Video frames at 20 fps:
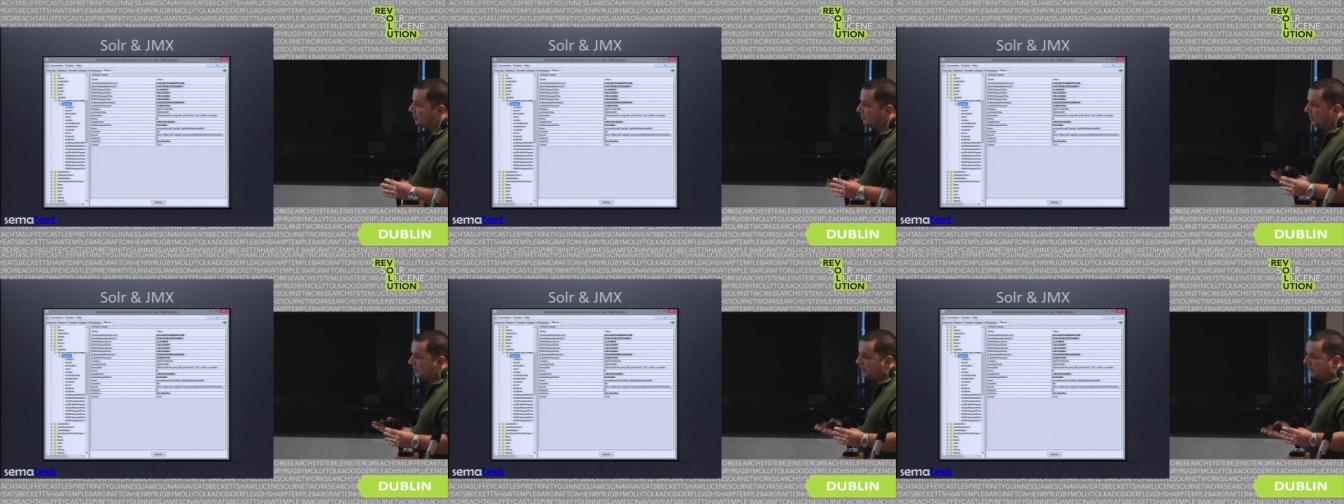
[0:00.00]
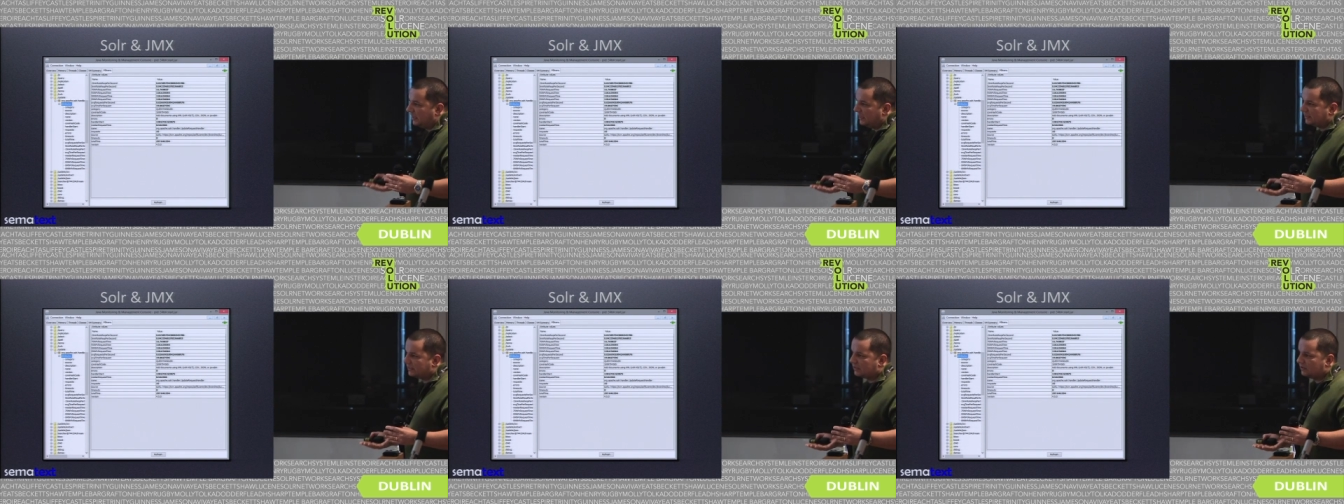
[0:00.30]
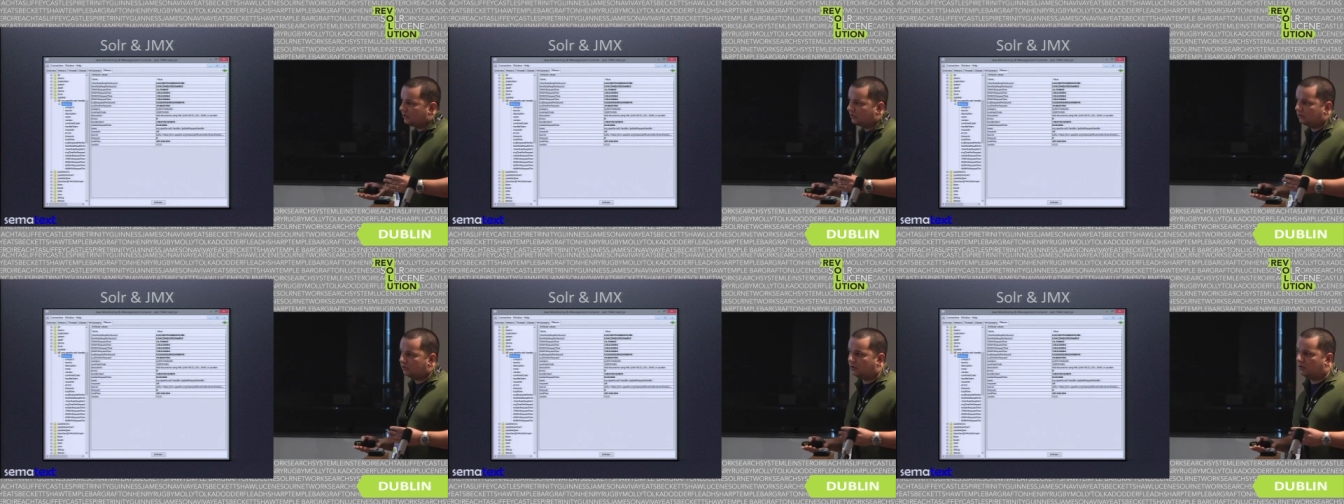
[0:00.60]
But that's
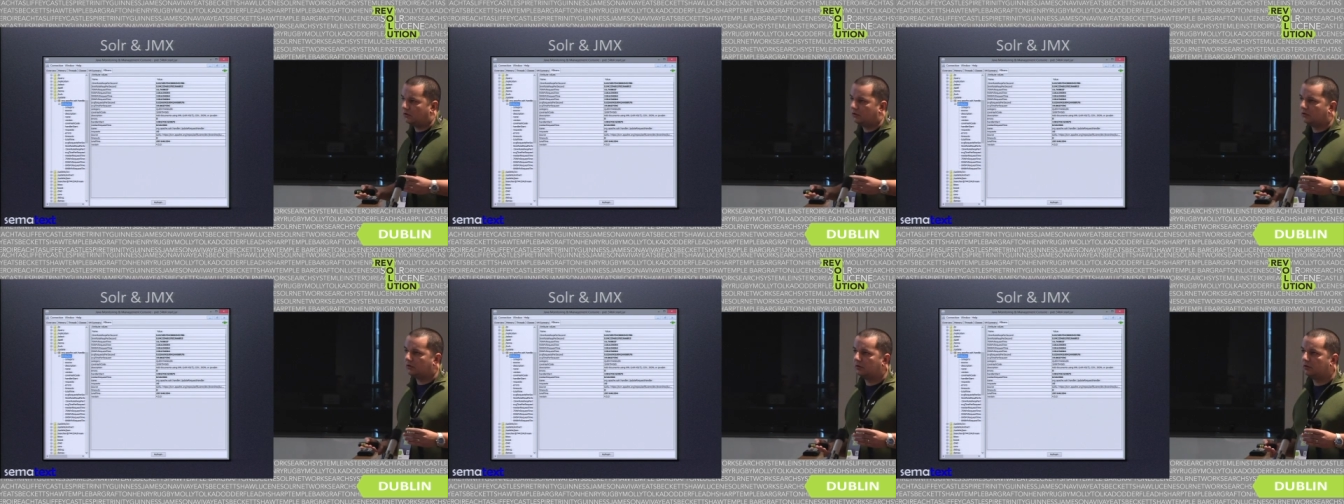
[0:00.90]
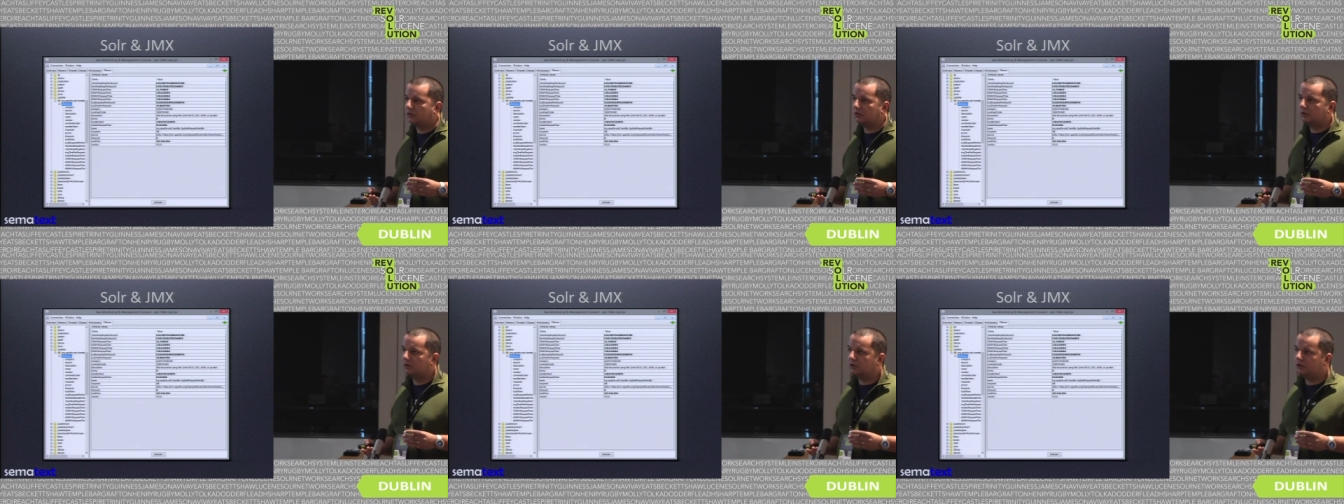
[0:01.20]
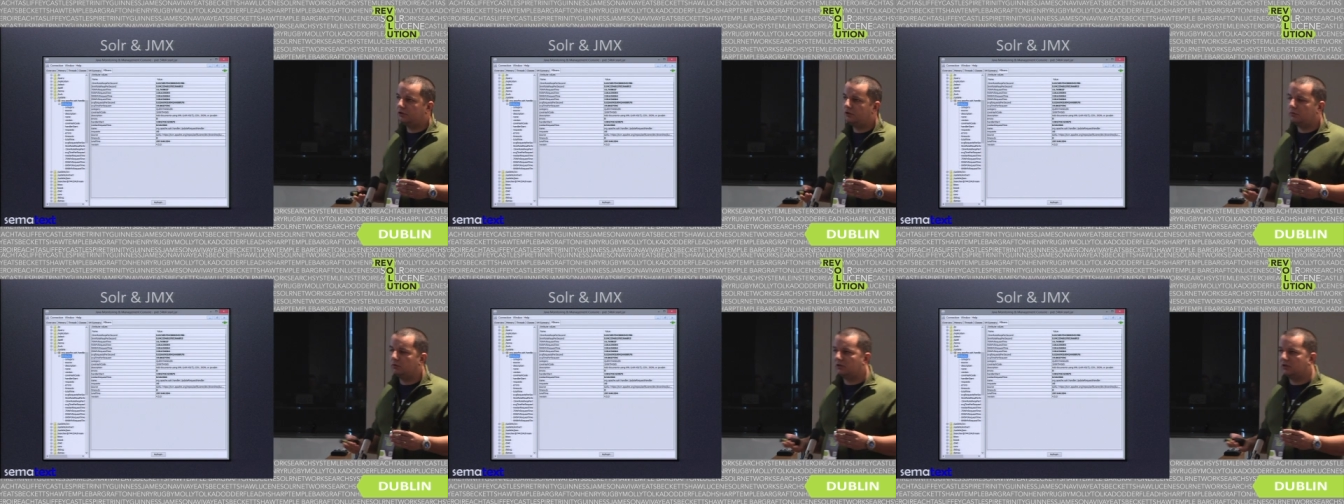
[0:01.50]
not all. Uh,
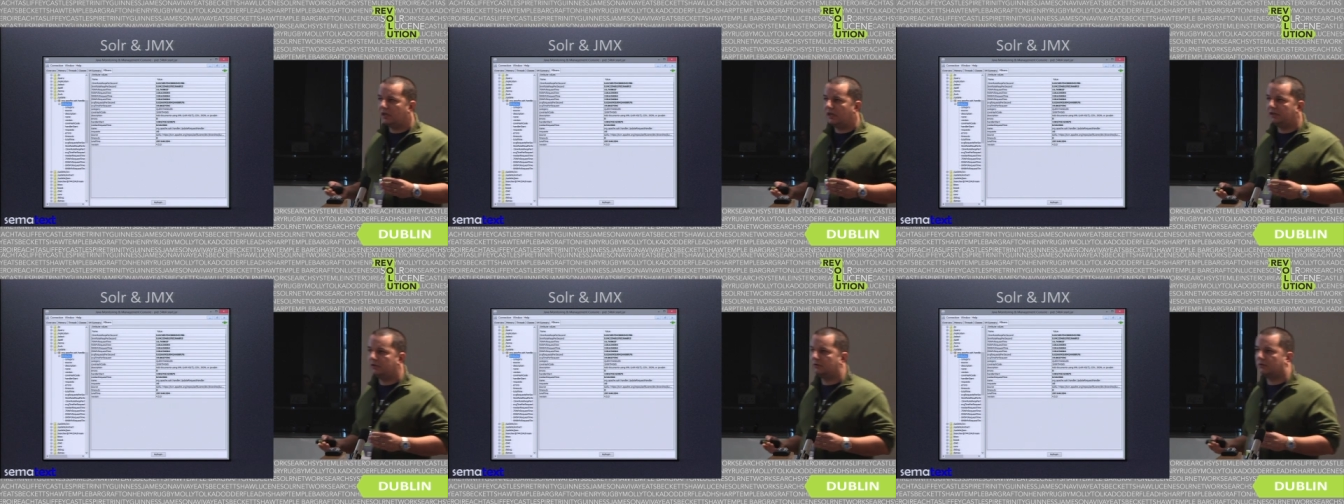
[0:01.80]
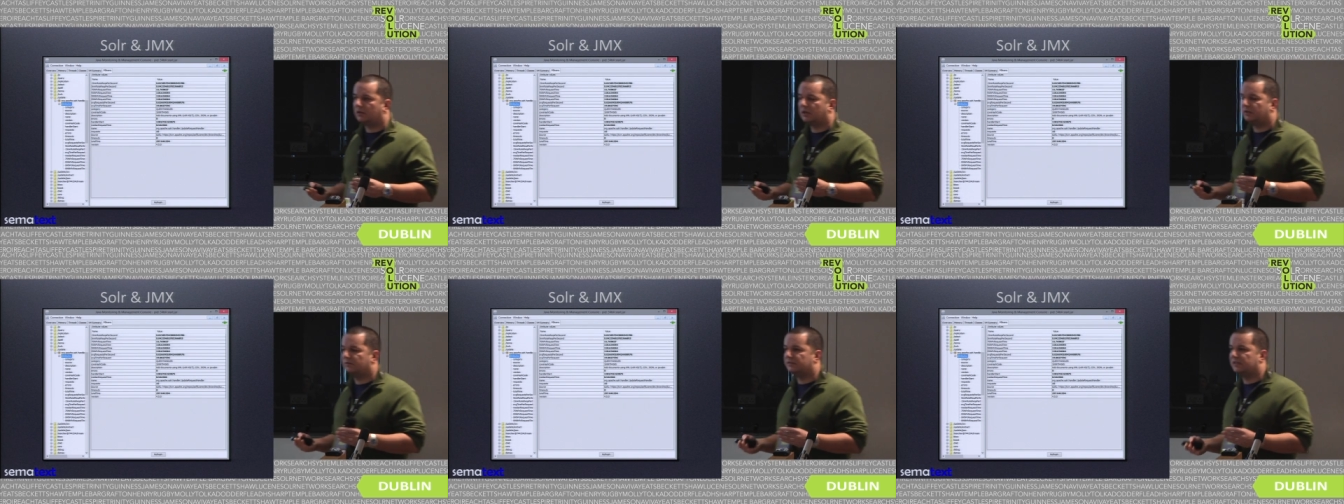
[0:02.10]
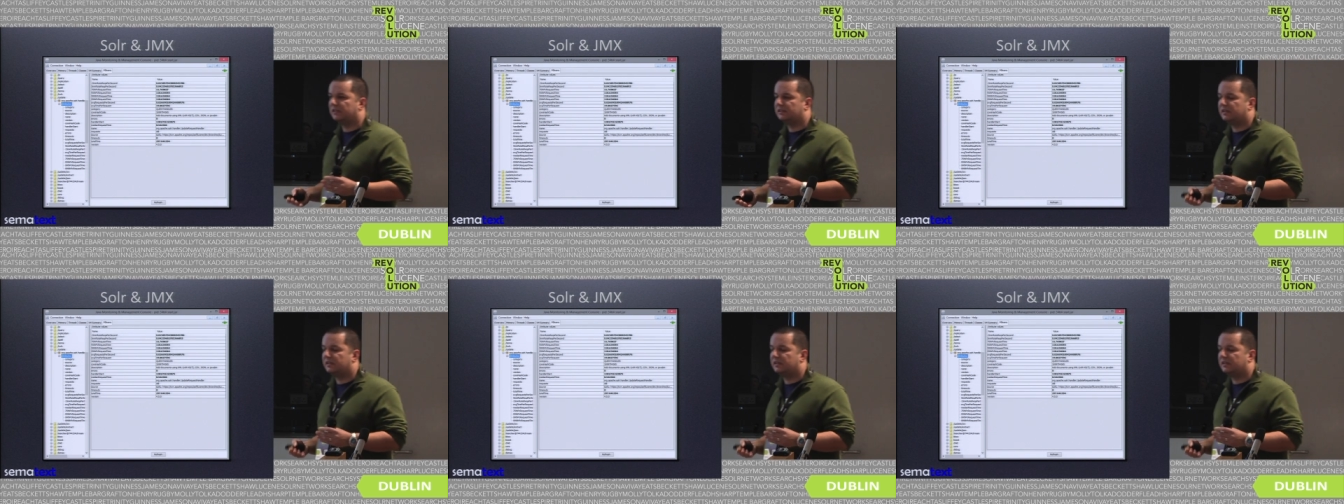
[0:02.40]
you would like to have the